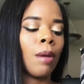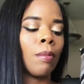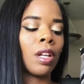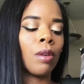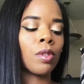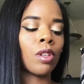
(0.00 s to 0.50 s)

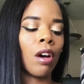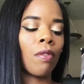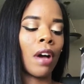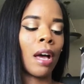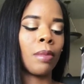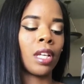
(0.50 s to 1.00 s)
But it was all
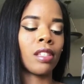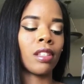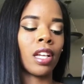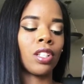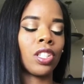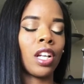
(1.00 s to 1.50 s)
fine because
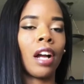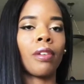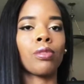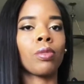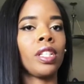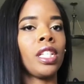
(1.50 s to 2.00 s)
when I actually got here,
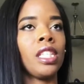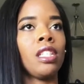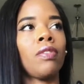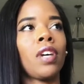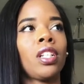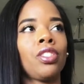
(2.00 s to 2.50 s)
it was really easy
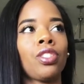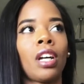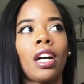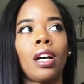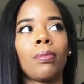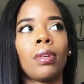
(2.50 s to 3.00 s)
to find a
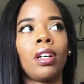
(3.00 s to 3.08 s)
job.